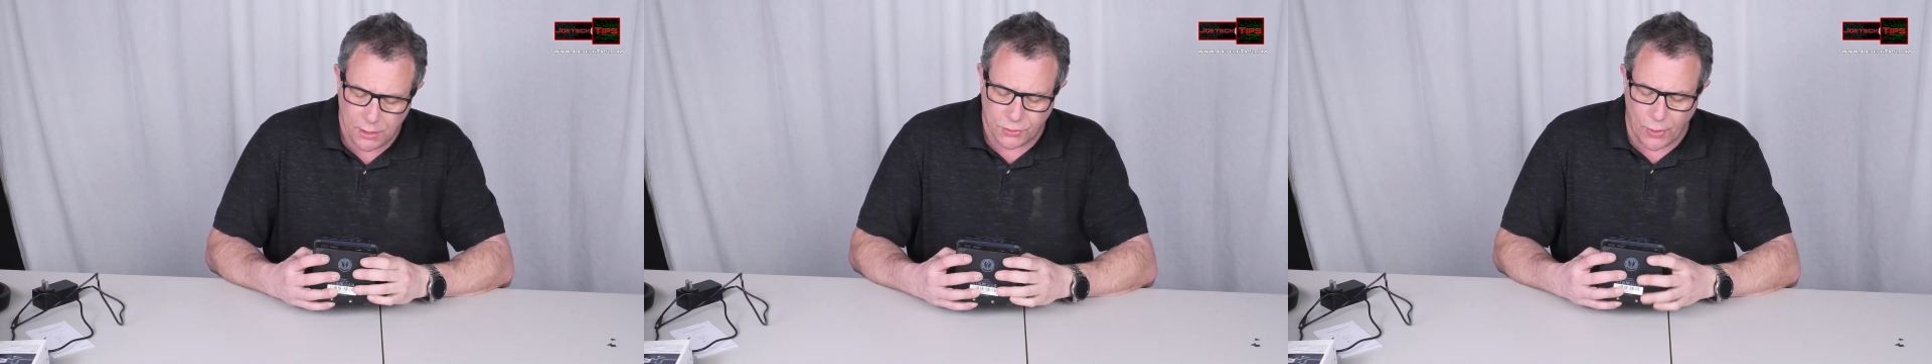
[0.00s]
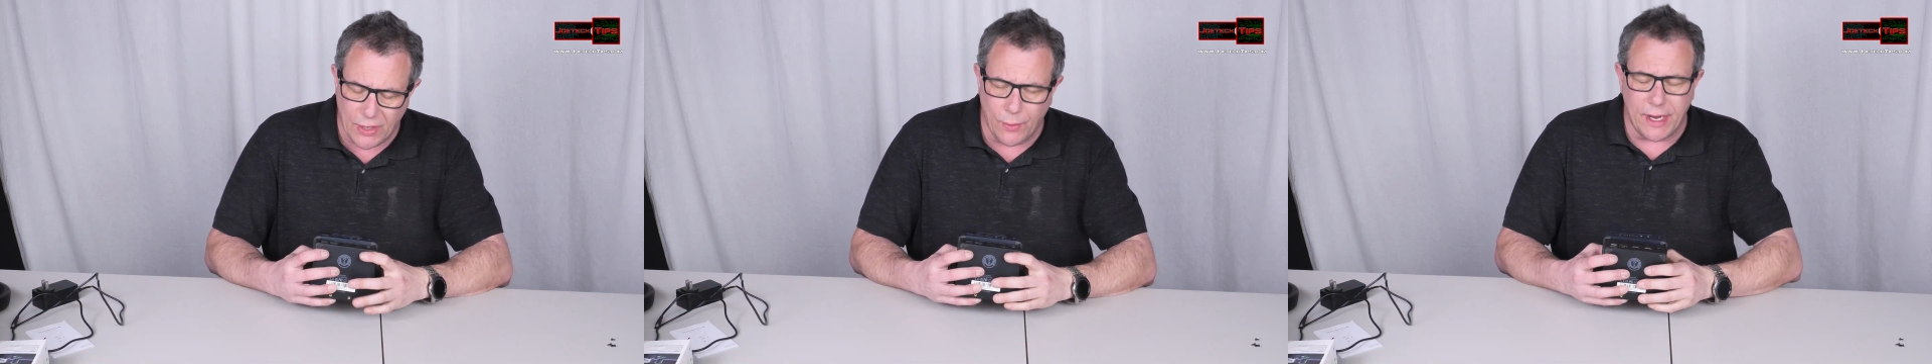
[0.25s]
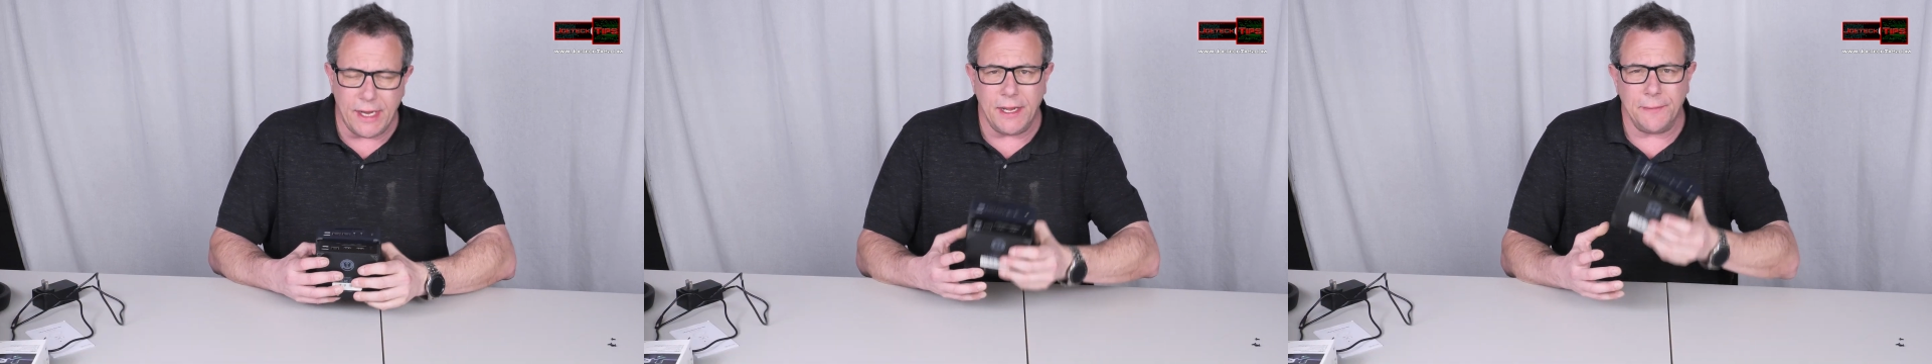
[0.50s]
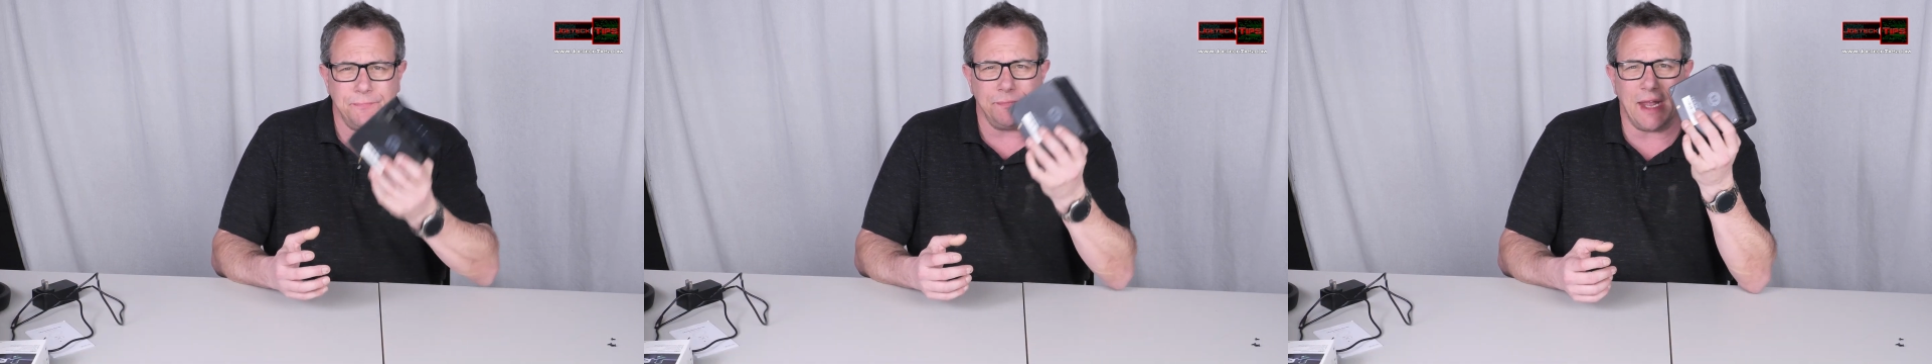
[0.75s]
So anyway,
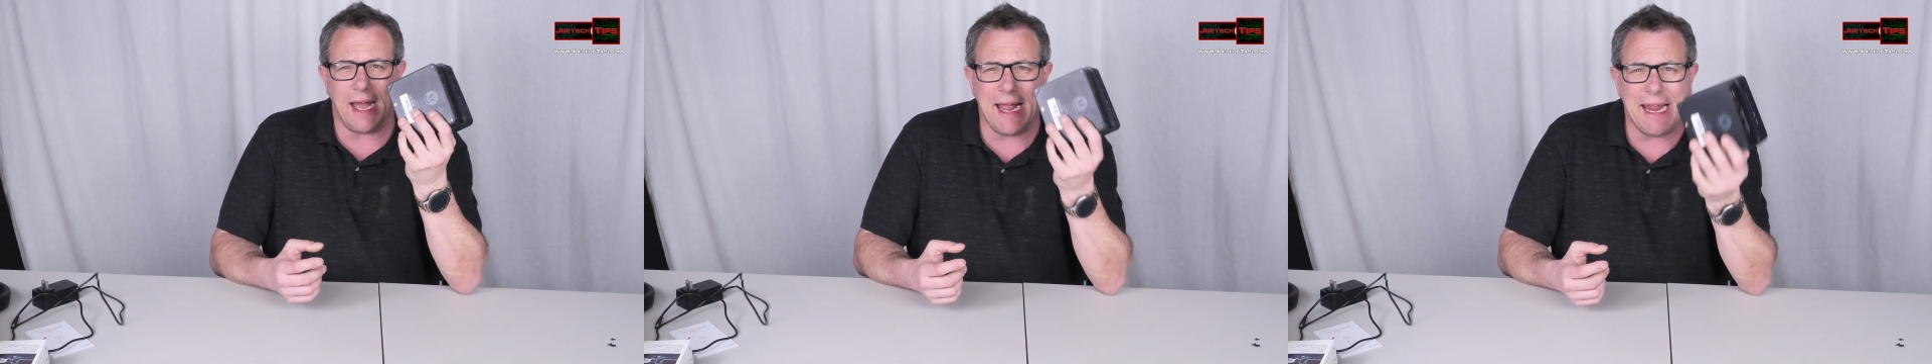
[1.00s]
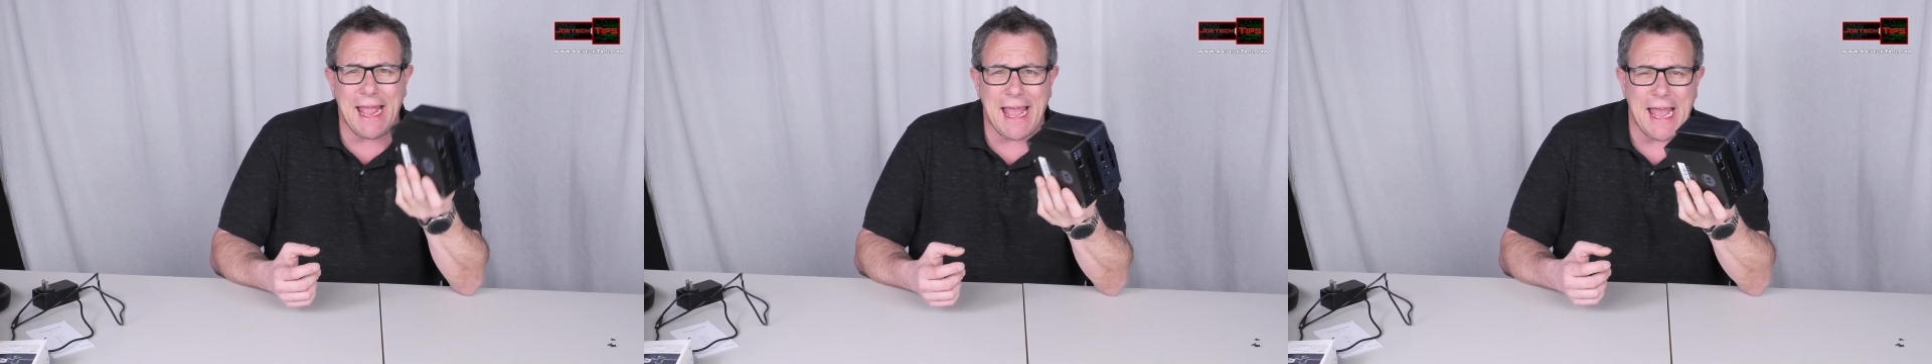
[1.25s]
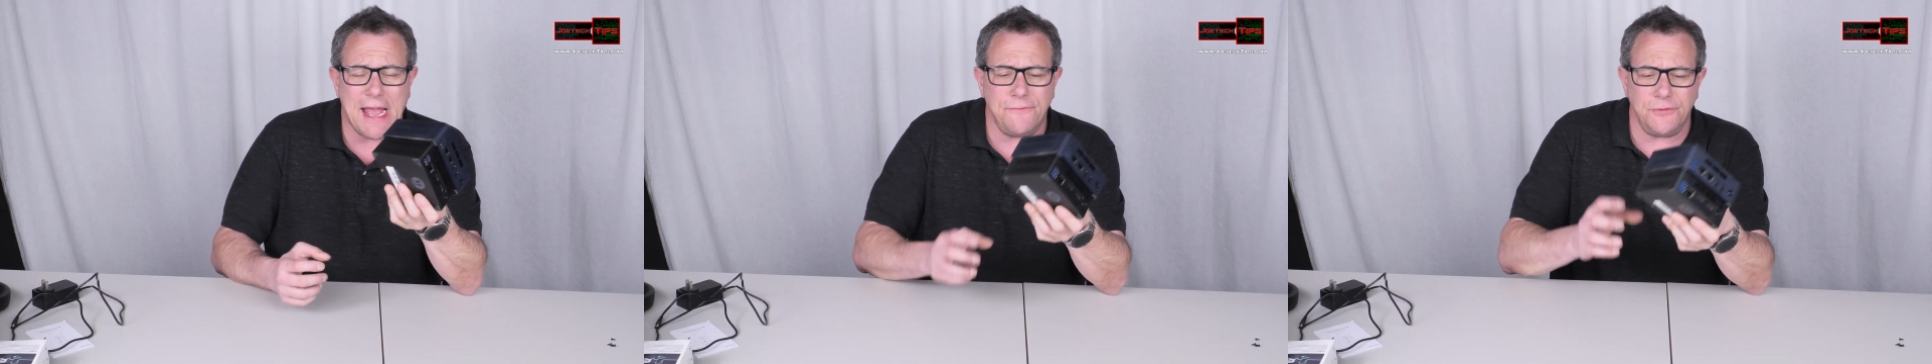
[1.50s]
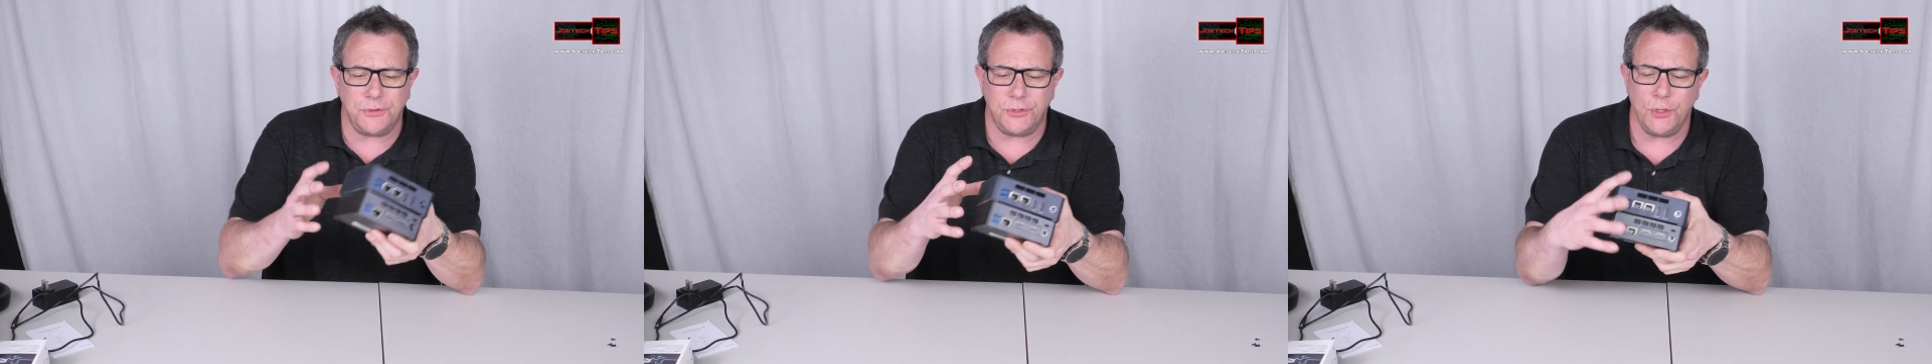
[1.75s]
I
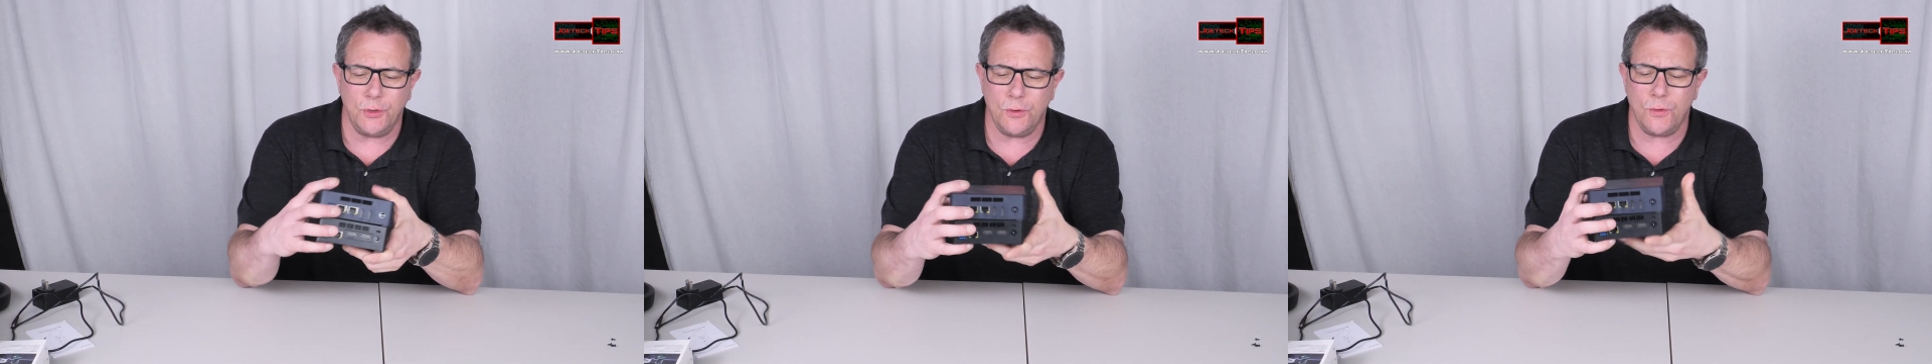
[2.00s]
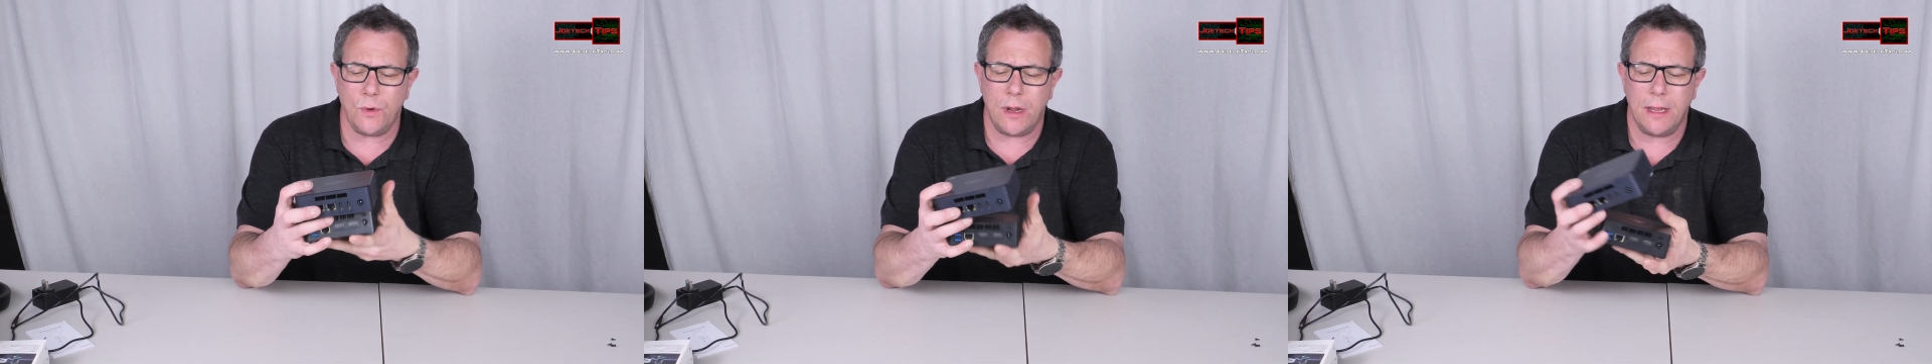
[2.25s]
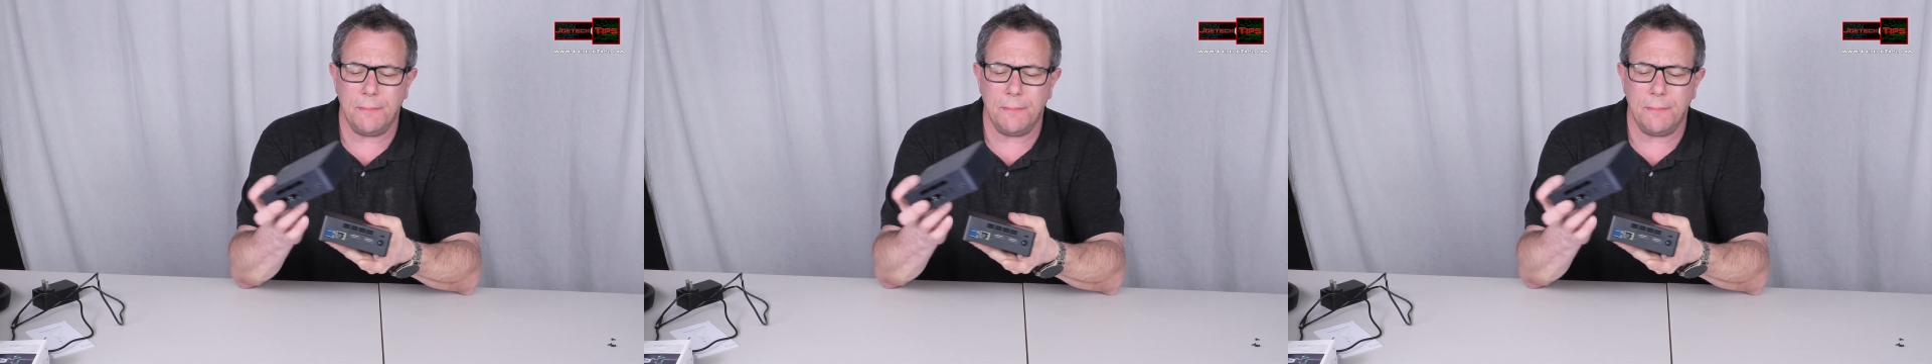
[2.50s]
have two